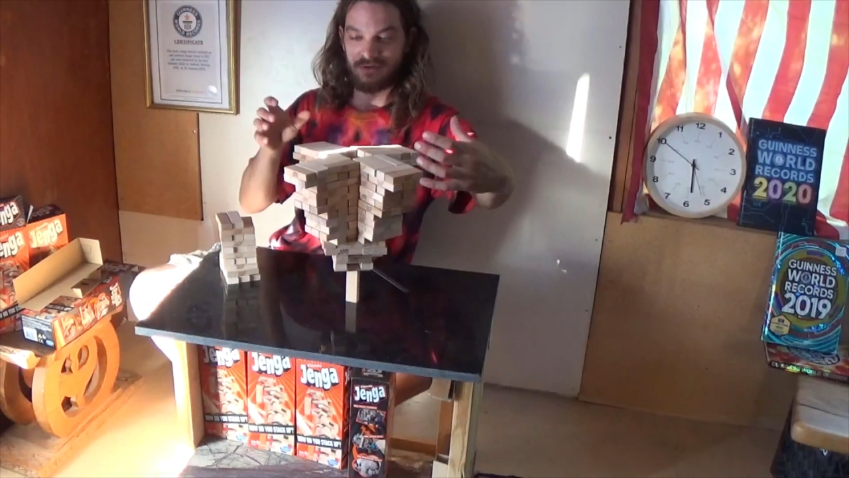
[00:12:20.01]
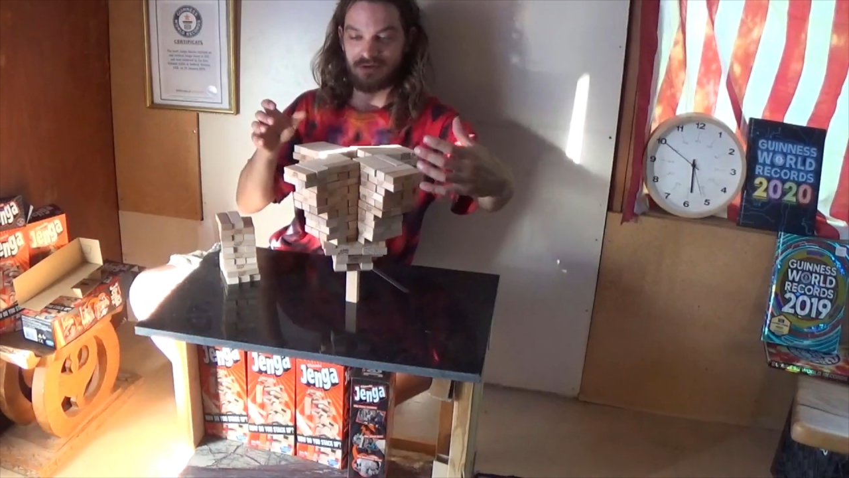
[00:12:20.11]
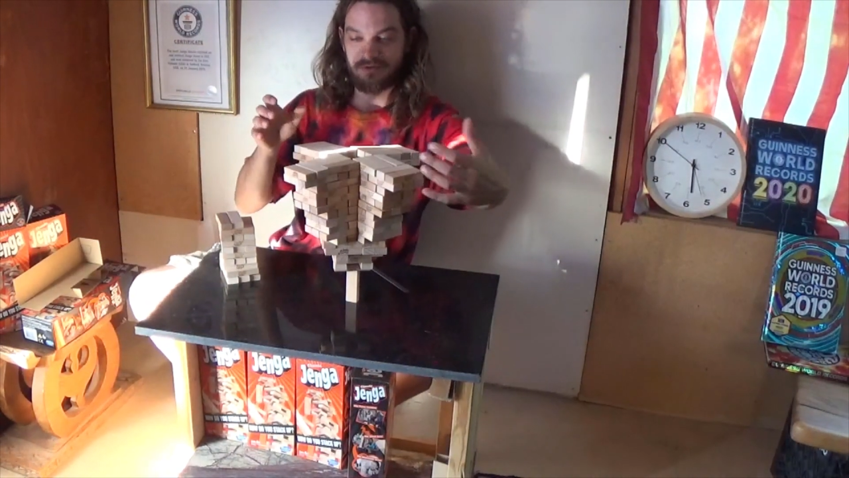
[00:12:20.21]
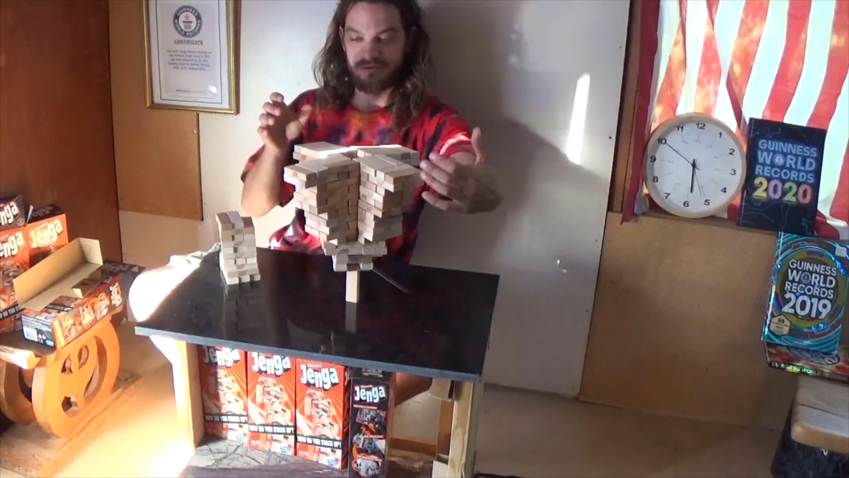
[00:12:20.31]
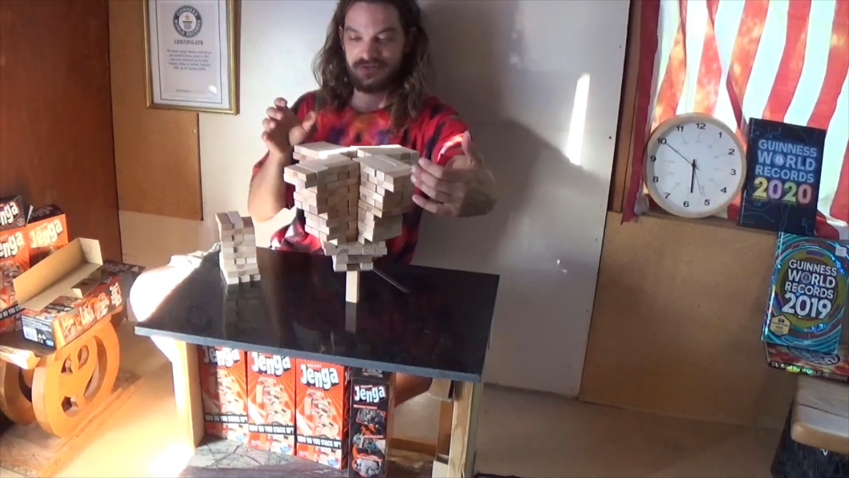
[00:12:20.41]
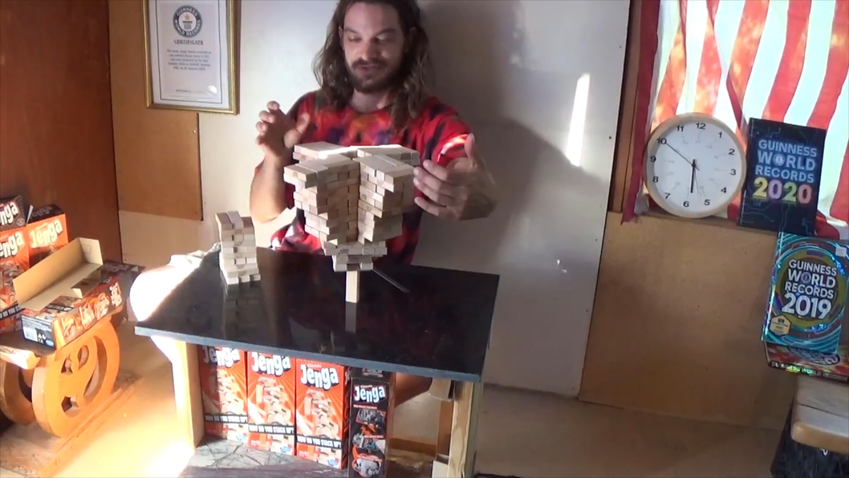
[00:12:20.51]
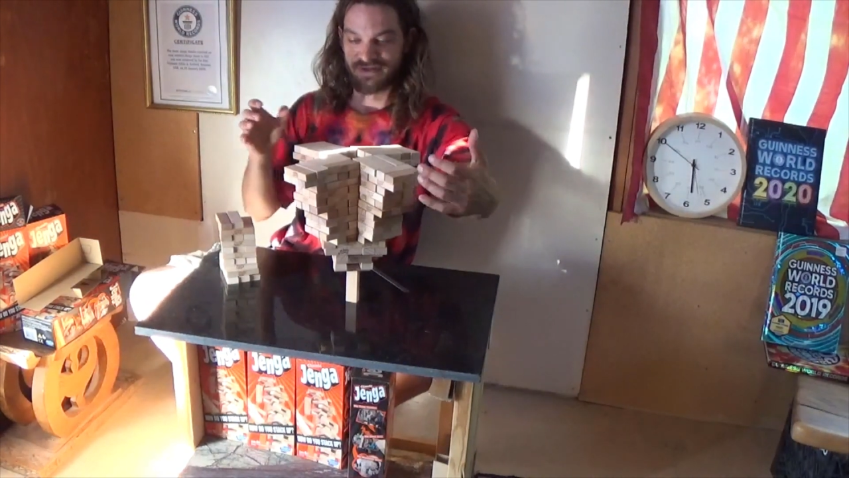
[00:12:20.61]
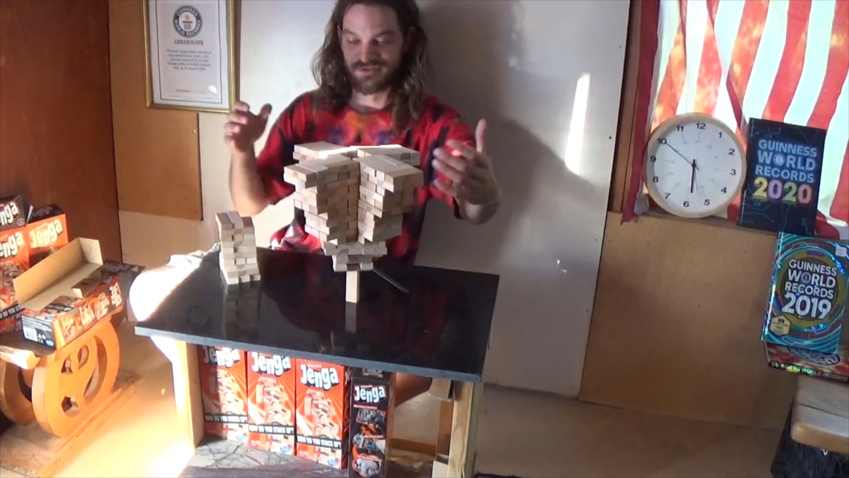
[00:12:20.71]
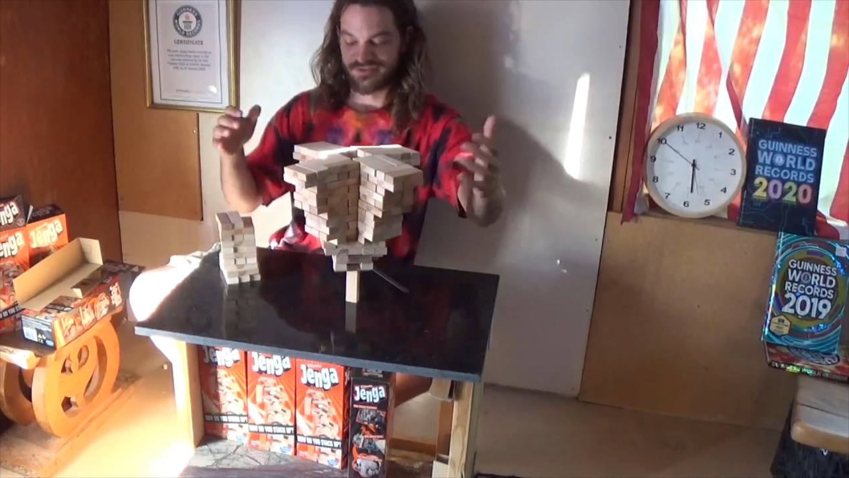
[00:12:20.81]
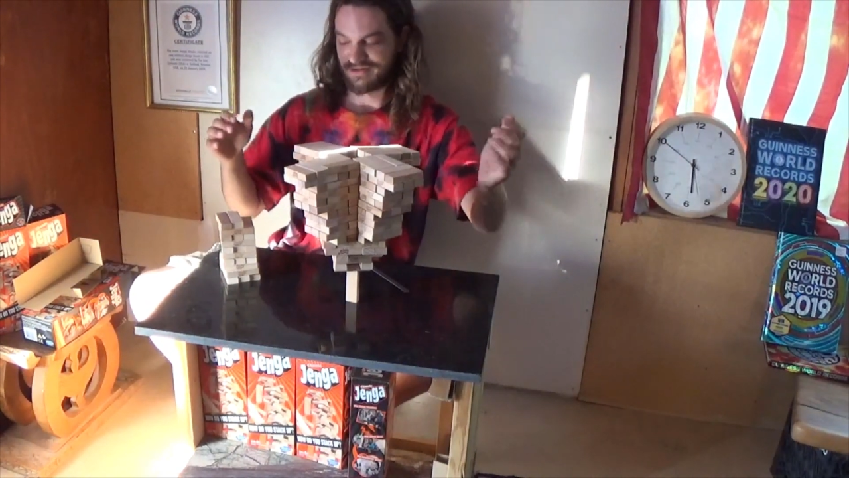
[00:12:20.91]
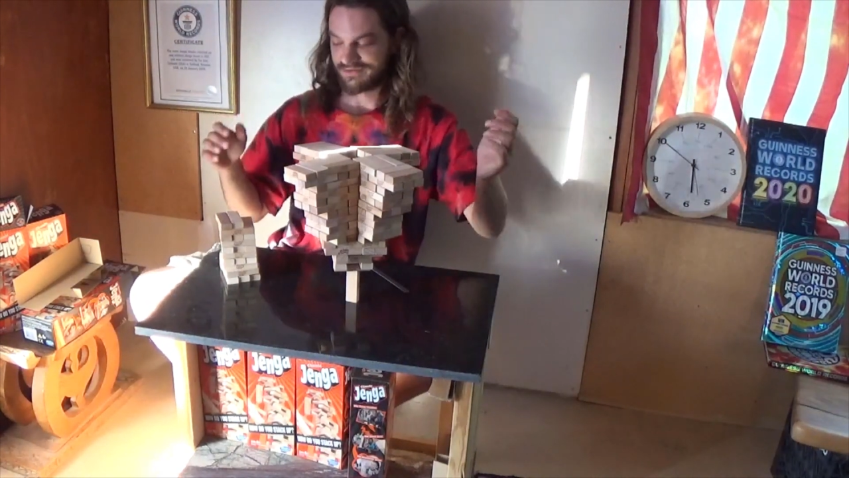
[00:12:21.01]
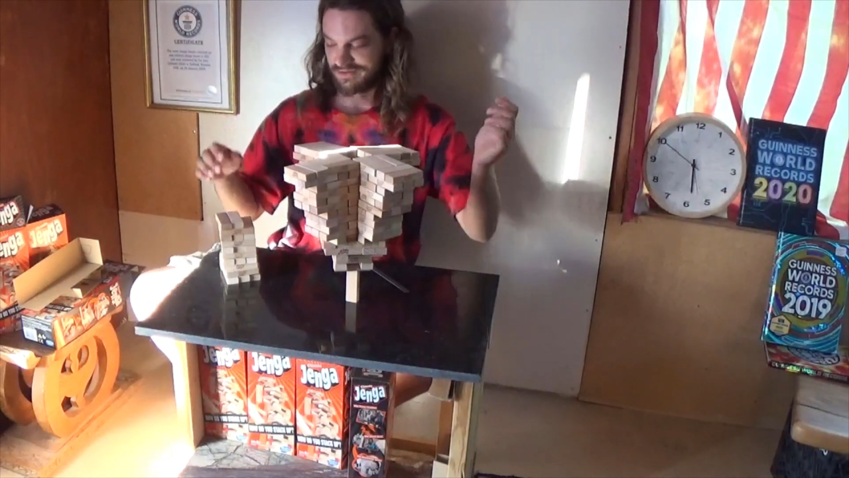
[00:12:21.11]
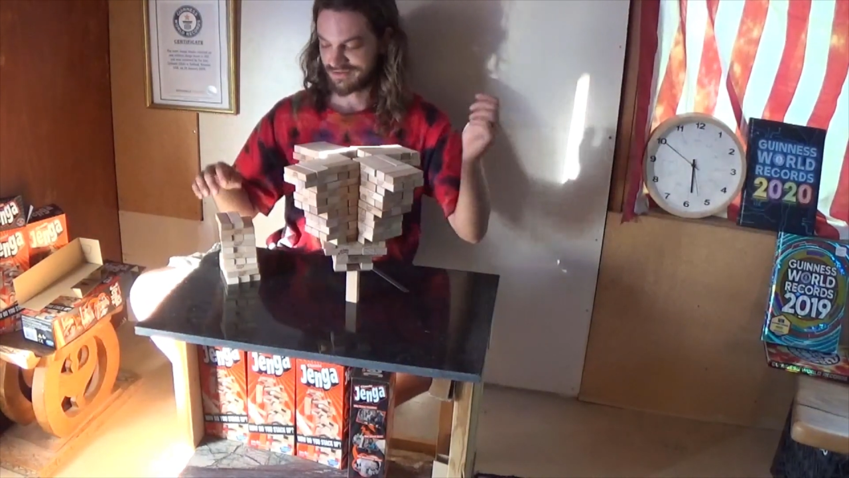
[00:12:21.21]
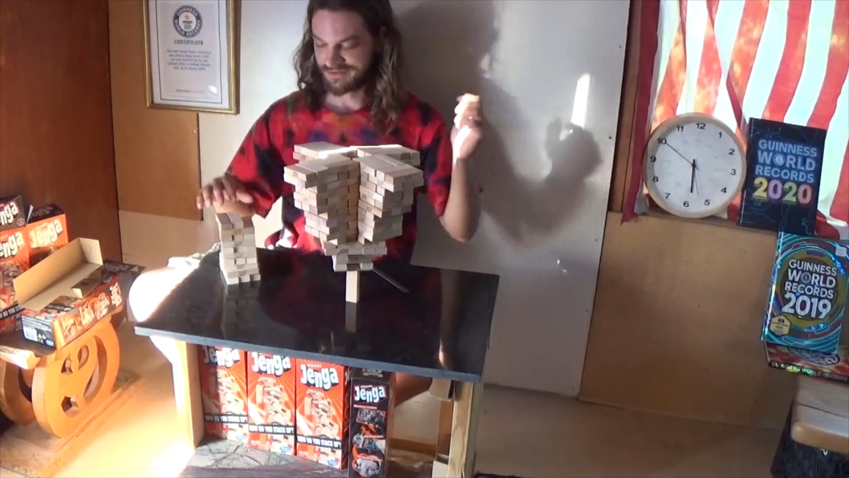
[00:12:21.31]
others that are